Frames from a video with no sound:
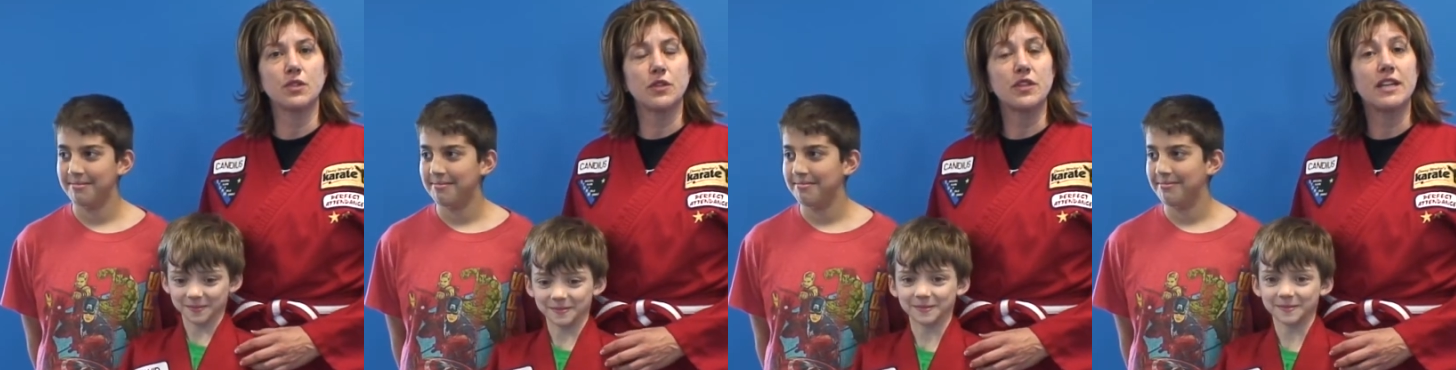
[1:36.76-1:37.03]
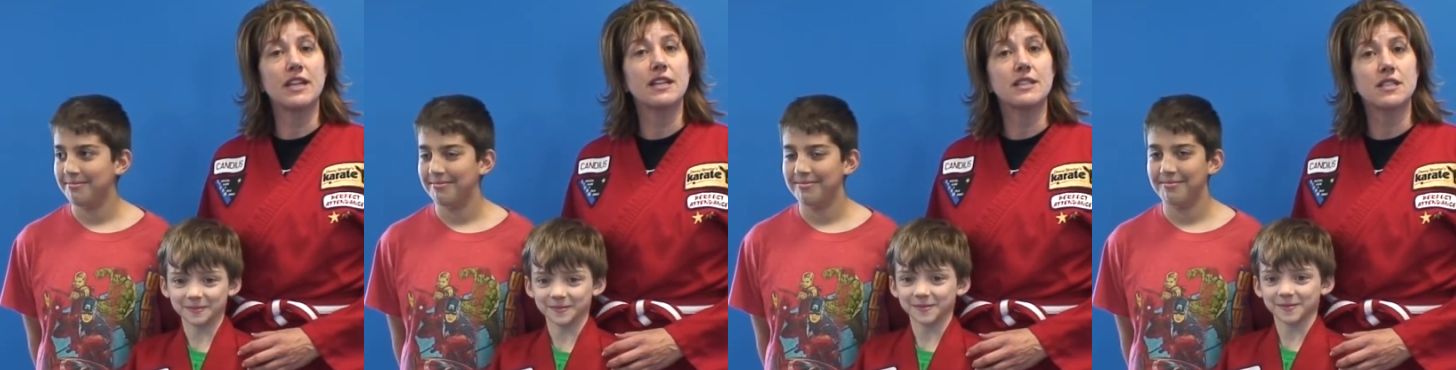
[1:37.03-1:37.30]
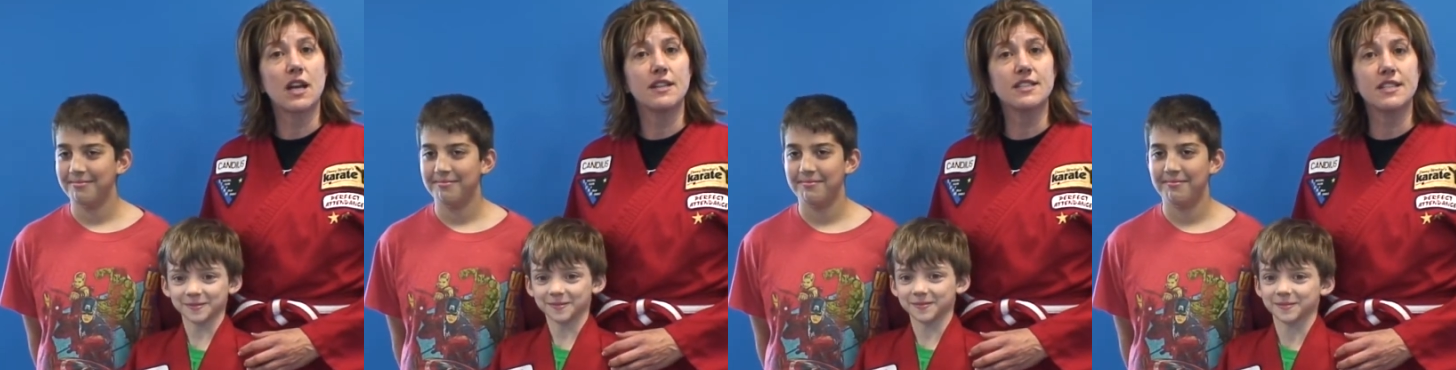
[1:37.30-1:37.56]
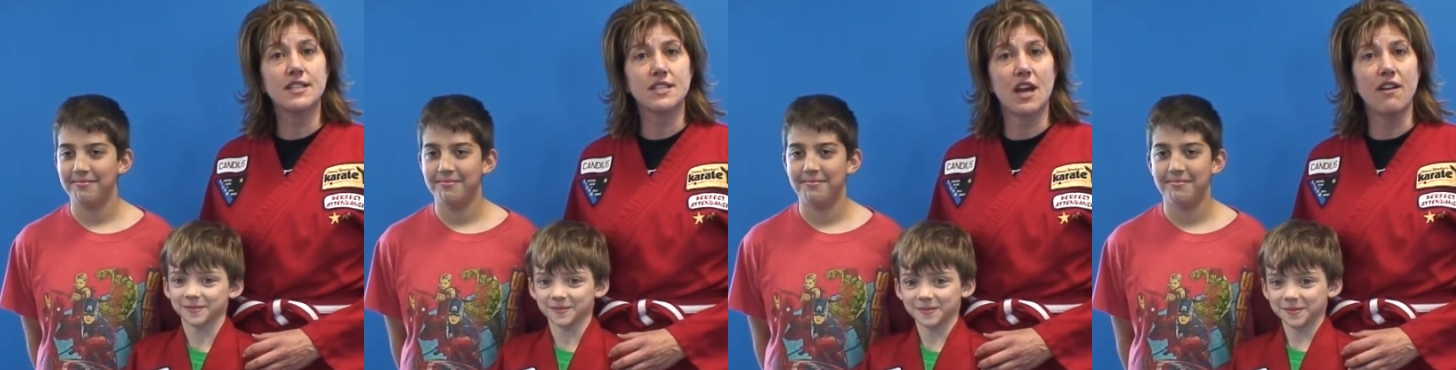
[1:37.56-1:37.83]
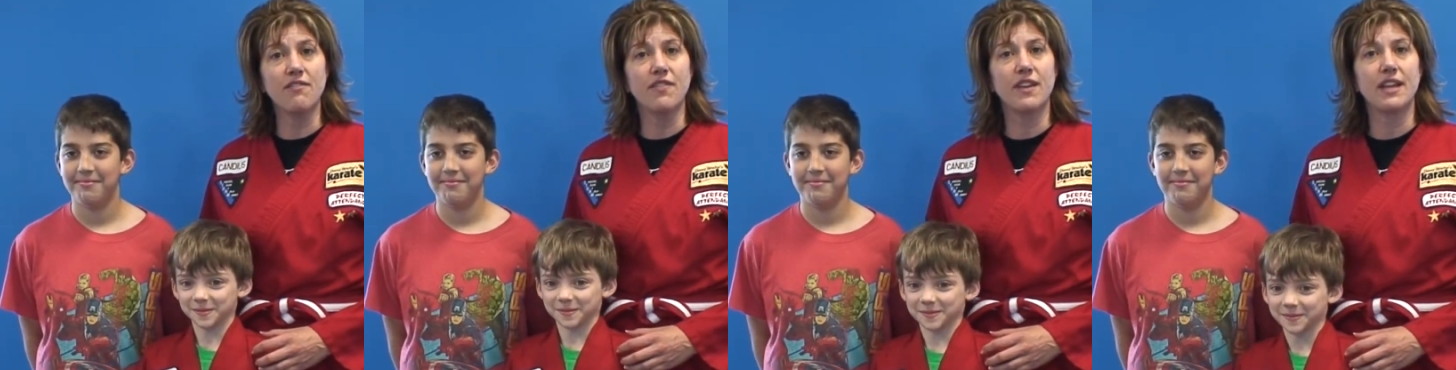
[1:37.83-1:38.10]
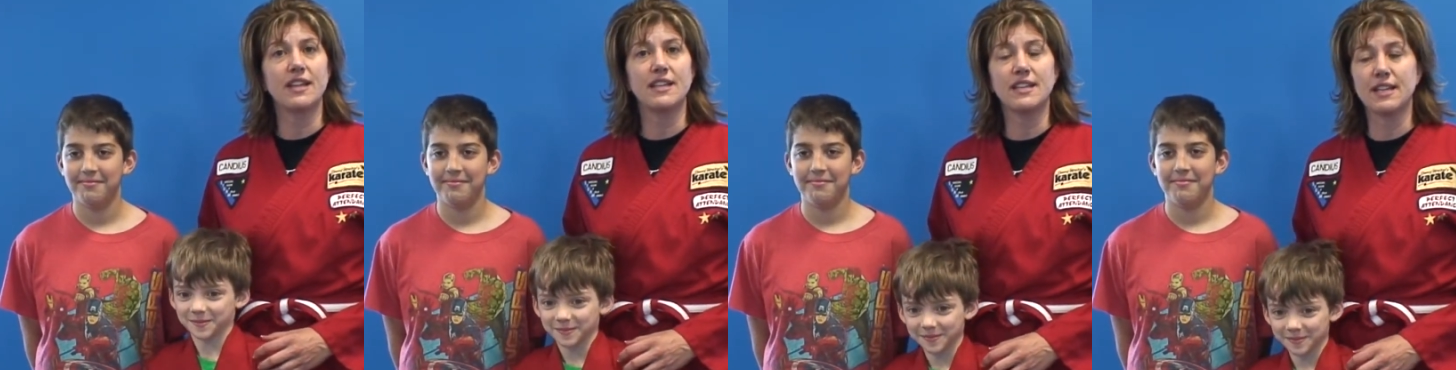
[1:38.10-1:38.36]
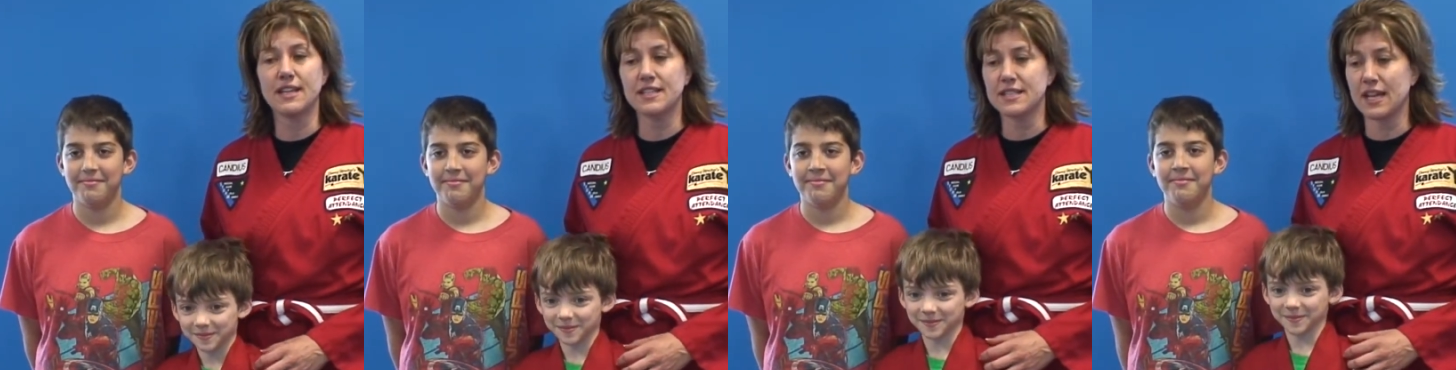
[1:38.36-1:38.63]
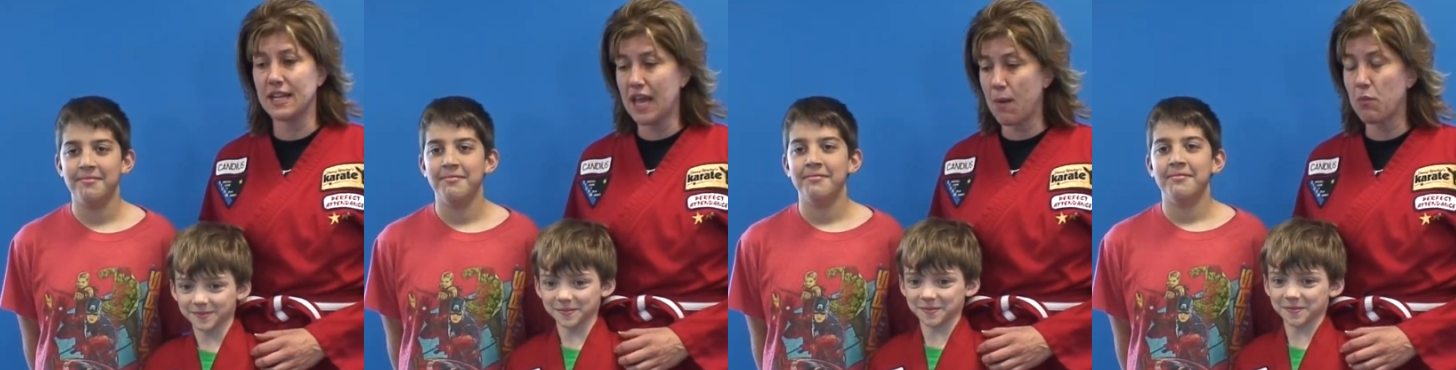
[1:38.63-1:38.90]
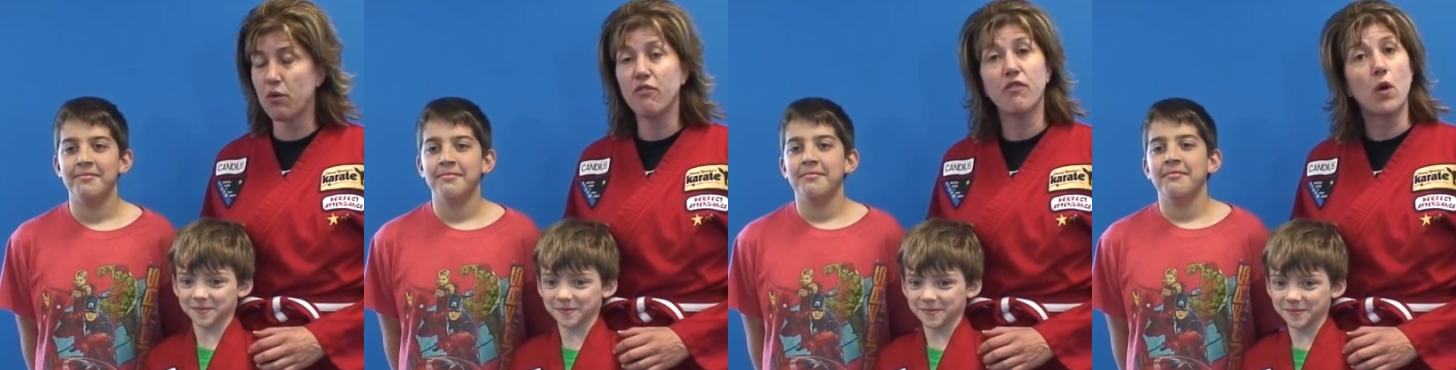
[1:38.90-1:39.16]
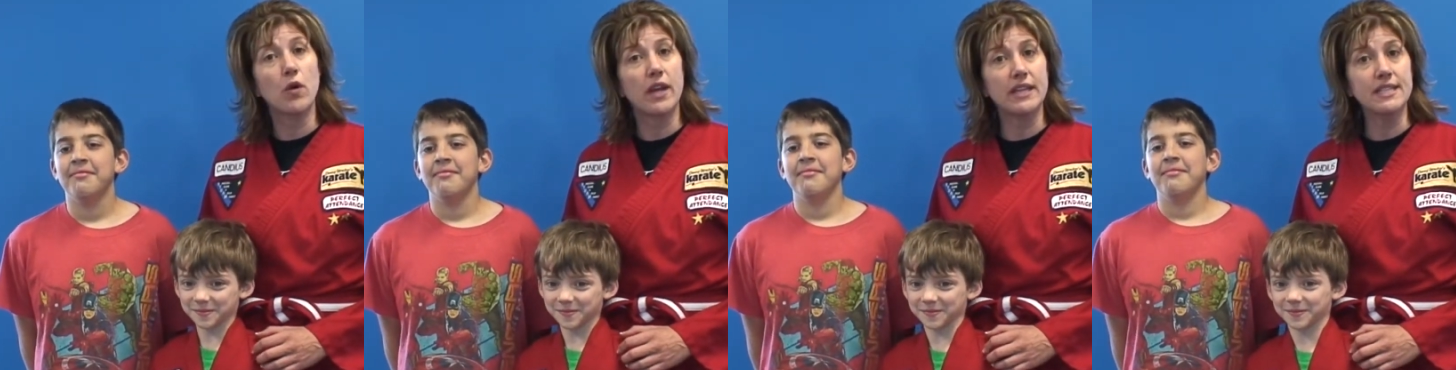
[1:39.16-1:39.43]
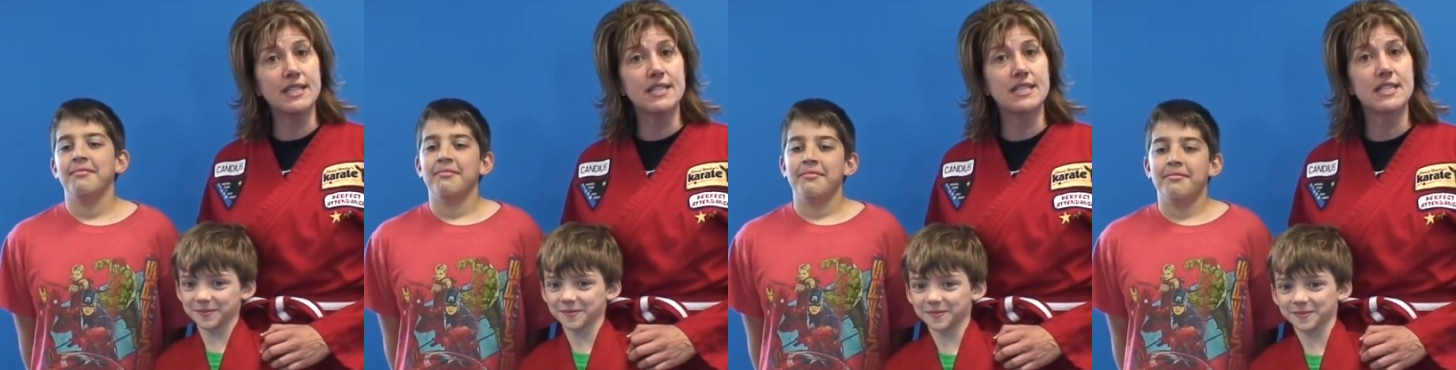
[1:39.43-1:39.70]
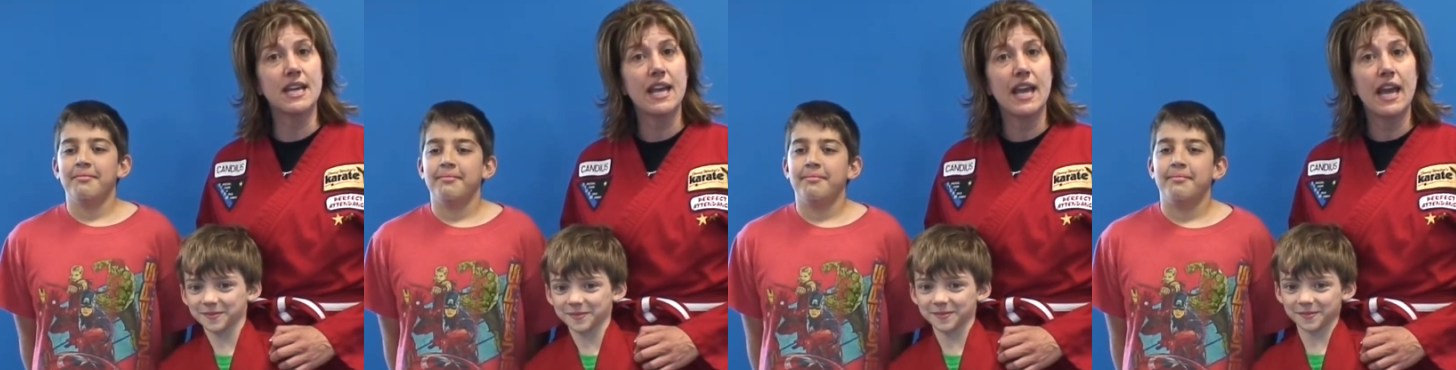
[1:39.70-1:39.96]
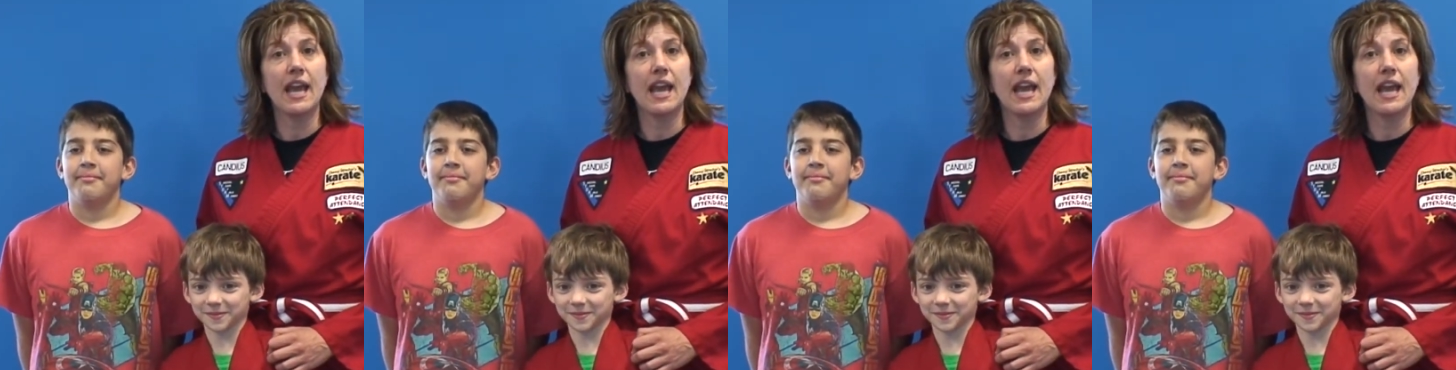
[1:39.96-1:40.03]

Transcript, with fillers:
Speaker 1: learning tons of stuff. He is a lot more focused